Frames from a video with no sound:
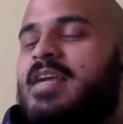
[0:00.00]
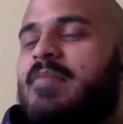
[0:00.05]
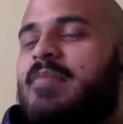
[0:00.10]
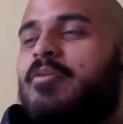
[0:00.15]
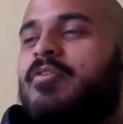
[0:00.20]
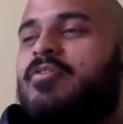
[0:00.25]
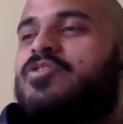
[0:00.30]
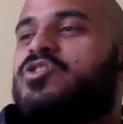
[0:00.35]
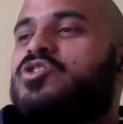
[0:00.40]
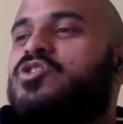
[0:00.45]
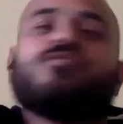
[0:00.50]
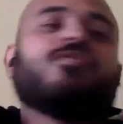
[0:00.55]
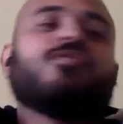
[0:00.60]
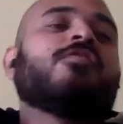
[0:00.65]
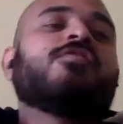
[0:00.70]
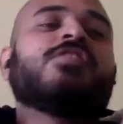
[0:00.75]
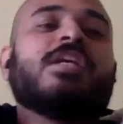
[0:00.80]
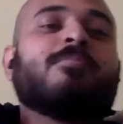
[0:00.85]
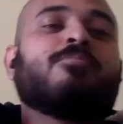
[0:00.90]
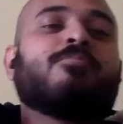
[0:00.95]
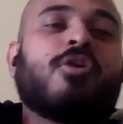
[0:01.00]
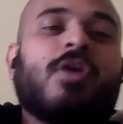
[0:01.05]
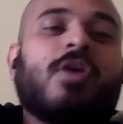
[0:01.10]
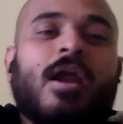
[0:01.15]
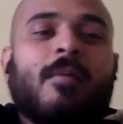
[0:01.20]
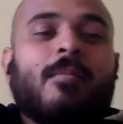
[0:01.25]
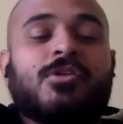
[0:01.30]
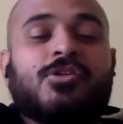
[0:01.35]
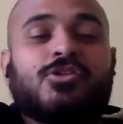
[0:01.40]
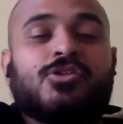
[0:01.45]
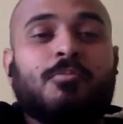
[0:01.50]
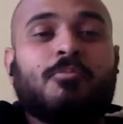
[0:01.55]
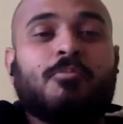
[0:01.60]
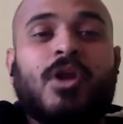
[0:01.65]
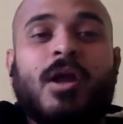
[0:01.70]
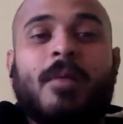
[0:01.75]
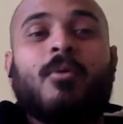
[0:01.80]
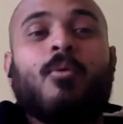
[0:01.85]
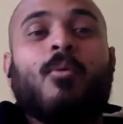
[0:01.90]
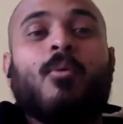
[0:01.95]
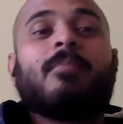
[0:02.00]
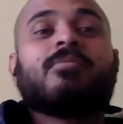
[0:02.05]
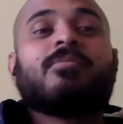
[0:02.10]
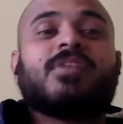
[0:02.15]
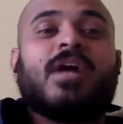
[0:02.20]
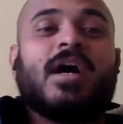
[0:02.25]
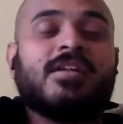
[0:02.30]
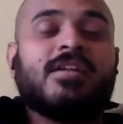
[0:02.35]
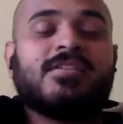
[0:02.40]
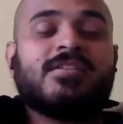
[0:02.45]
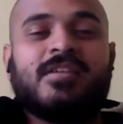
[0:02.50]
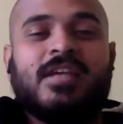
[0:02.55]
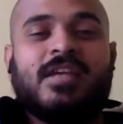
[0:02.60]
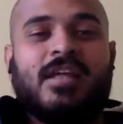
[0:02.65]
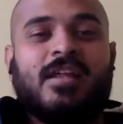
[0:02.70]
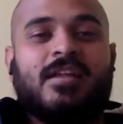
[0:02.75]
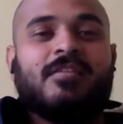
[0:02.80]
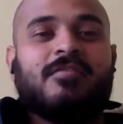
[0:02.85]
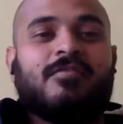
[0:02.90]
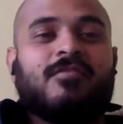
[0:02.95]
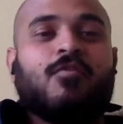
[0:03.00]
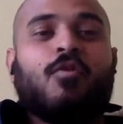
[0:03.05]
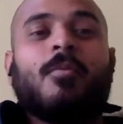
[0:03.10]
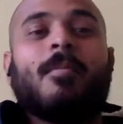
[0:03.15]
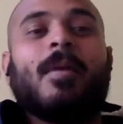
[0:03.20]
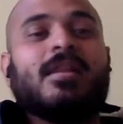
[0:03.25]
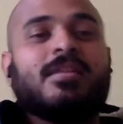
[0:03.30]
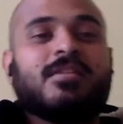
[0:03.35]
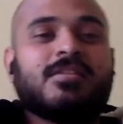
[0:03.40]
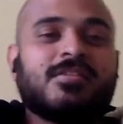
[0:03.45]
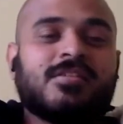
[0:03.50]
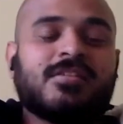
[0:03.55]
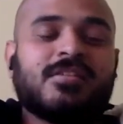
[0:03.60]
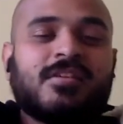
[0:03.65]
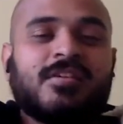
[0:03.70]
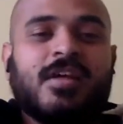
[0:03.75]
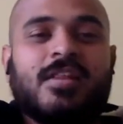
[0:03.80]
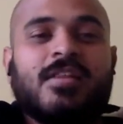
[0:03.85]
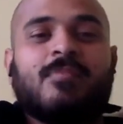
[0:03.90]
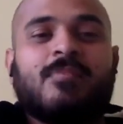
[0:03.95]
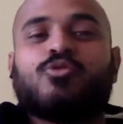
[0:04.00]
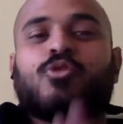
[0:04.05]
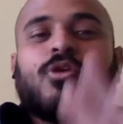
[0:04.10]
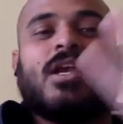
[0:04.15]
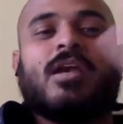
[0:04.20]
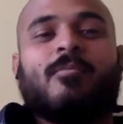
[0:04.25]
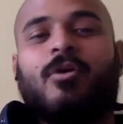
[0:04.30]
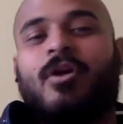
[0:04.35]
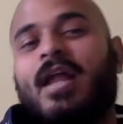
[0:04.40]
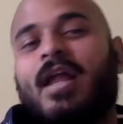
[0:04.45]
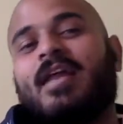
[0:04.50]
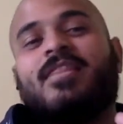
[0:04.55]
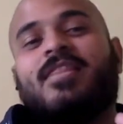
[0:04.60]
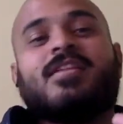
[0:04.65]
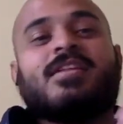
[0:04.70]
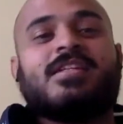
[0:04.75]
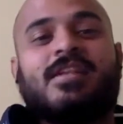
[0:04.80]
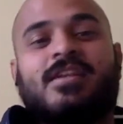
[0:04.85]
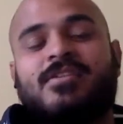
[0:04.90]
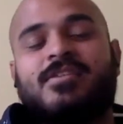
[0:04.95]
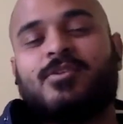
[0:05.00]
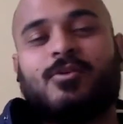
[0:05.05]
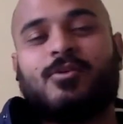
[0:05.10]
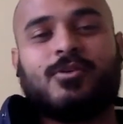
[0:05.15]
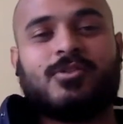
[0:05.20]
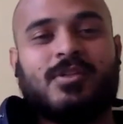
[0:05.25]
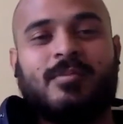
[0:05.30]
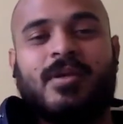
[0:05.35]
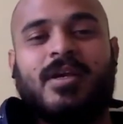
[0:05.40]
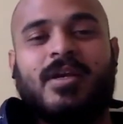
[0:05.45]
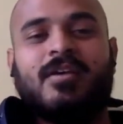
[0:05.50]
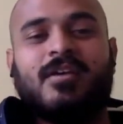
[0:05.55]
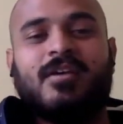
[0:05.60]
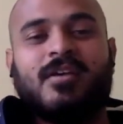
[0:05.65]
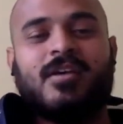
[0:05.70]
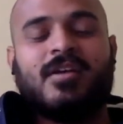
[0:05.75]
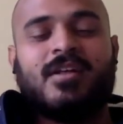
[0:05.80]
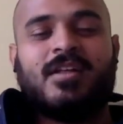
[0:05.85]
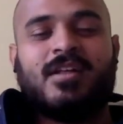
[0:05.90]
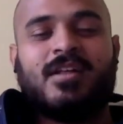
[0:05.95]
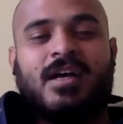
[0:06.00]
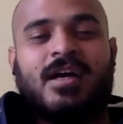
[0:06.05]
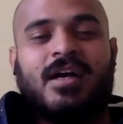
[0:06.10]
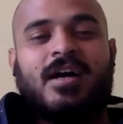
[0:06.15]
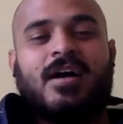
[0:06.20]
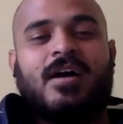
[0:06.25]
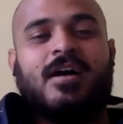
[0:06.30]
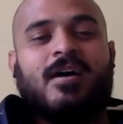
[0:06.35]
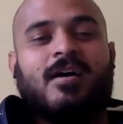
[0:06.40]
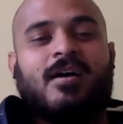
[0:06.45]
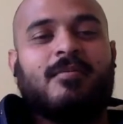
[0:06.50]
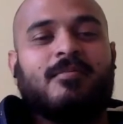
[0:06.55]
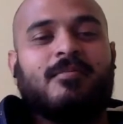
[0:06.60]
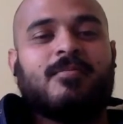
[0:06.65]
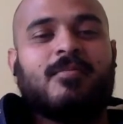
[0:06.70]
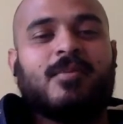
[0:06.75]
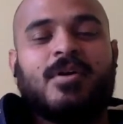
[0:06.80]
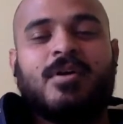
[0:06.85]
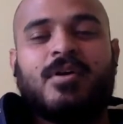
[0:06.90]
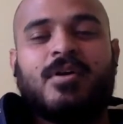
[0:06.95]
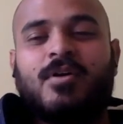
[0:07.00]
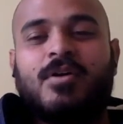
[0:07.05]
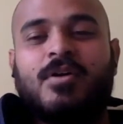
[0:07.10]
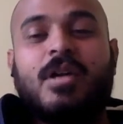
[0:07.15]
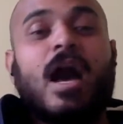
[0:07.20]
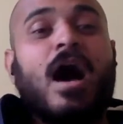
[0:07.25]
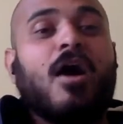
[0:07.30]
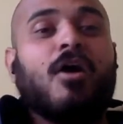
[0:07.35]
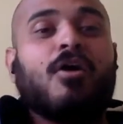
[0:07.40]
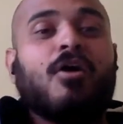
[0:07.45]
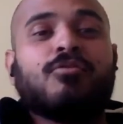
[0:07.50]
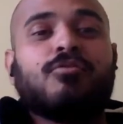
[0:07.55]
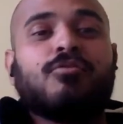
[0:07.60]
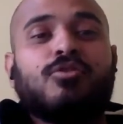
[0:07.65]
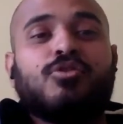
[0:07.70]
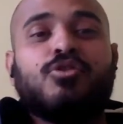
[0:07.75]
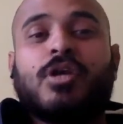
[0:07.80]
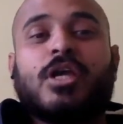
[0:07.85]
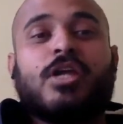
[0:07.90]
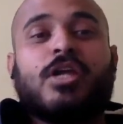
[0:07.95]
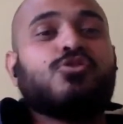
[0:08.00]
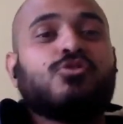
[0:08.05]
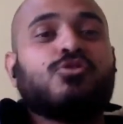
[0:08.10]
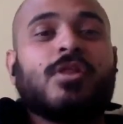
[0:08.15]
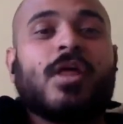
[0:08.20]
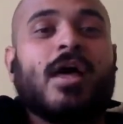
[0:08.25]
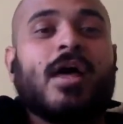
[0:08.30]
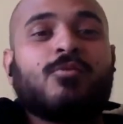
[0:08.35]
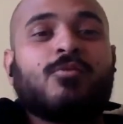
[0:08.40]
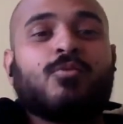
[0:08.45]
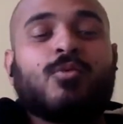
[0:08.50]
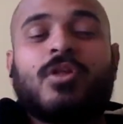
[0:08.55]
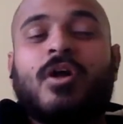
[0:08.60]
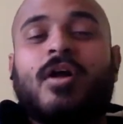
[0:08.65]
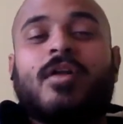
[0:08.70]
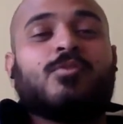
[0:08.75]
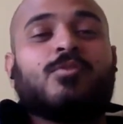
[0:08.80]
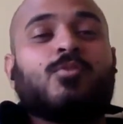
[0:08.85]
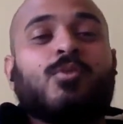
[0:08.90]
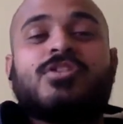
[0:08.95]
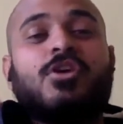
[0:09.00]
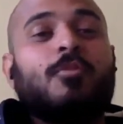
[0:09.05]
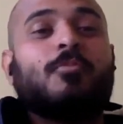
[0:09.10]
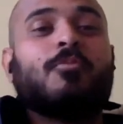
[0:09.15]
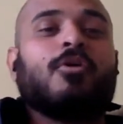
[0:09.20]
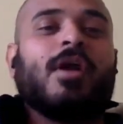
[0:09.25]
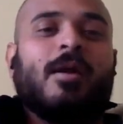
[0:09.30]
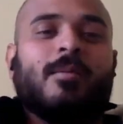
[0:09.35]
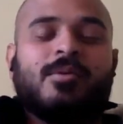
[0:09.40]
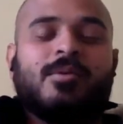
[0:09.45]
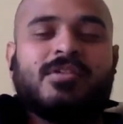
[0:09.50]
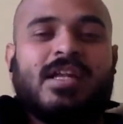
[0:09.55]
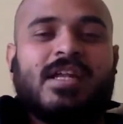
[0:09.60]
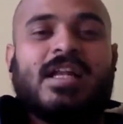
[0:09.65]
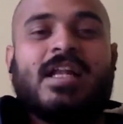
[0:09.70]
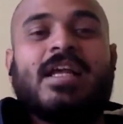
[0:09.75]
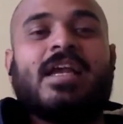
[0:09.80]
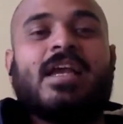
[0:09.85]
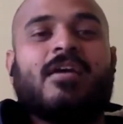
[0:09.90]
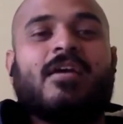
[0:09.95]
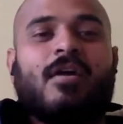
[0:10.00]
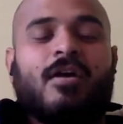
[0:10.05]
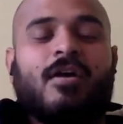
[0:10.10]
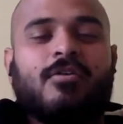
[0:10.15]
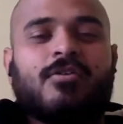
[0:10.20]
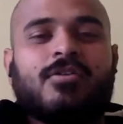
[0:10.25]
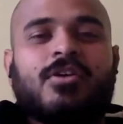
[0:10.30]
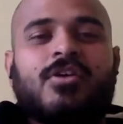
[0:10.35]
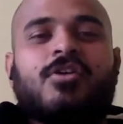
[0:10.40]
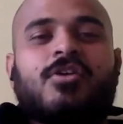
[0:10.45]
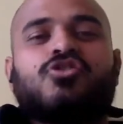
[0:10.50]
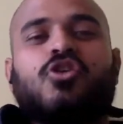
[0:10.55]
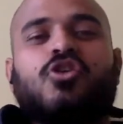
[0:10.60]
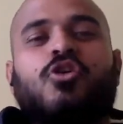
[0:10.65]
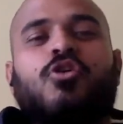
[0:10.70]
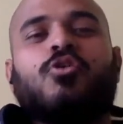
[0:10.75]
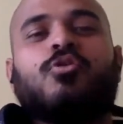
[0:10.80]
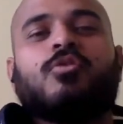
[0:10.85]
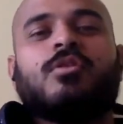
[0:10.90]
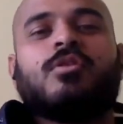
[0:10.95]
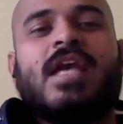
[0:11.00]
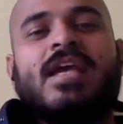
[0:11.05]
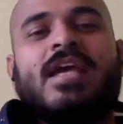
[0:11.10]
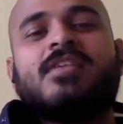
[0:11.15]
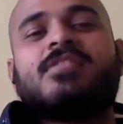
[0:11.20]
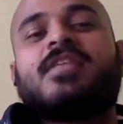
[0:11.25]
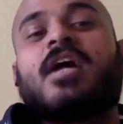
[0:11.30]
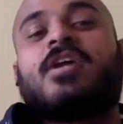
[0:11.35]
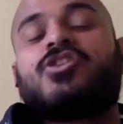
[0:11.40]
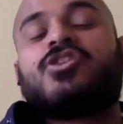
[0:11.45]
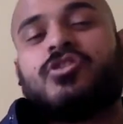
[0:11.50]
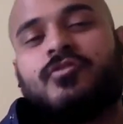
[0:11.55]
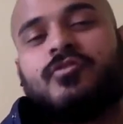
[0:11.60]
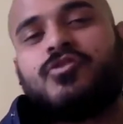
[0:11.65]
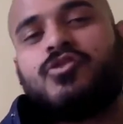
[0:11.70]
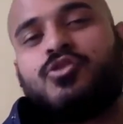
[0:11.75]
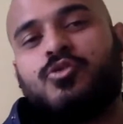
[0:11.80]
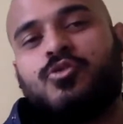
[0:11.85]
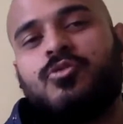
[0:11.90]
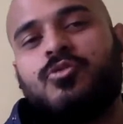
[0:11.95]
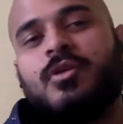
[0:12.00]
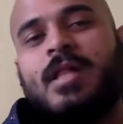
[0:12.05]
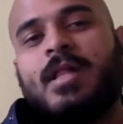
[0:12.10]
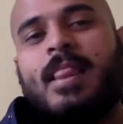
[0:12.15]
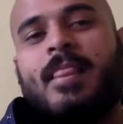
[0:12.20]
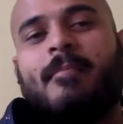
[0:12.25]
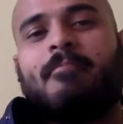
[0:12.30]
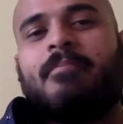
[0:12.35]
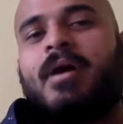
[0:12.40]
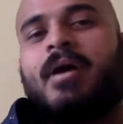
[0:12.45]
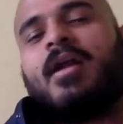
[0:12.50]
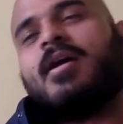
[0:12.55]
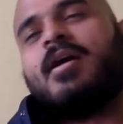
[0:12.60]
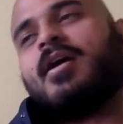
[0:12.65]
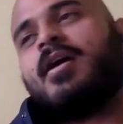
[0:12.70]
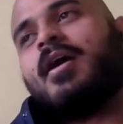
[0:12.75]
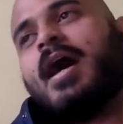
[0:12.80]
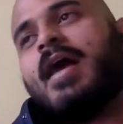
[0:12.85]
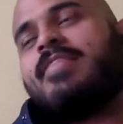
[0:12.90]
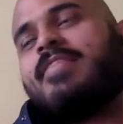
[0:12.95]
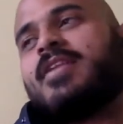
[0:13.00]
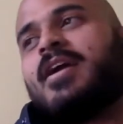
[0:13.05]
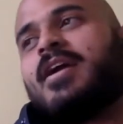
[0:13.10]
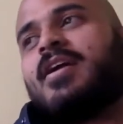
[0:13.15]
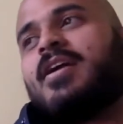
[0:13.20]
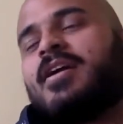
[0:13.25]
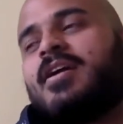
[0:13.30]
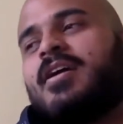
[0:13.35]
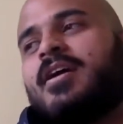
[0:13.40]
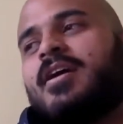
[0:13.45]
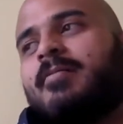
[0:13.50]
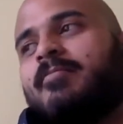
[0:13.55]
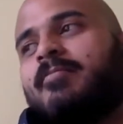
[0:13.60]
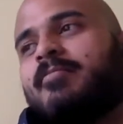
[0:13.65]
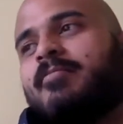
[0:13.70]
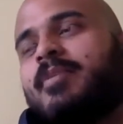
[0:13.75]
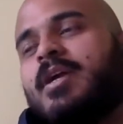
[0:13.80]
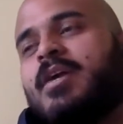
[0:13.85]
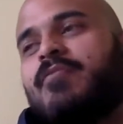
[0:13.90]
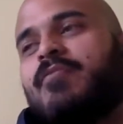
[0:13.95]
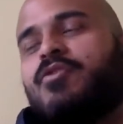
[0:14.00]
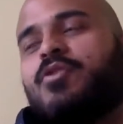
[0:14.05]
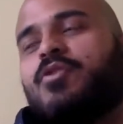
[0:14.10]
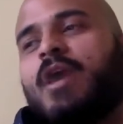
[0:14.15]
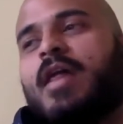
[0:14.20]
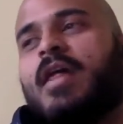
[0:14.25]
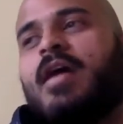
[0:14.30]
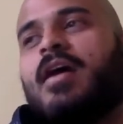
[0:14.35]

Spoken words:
team of 15 programmers to put up a website in 4 months, and I'm talking about like 30 years ago or something. Now you can do that with 0 programmers and clicking around. So there is that shift too. But I think if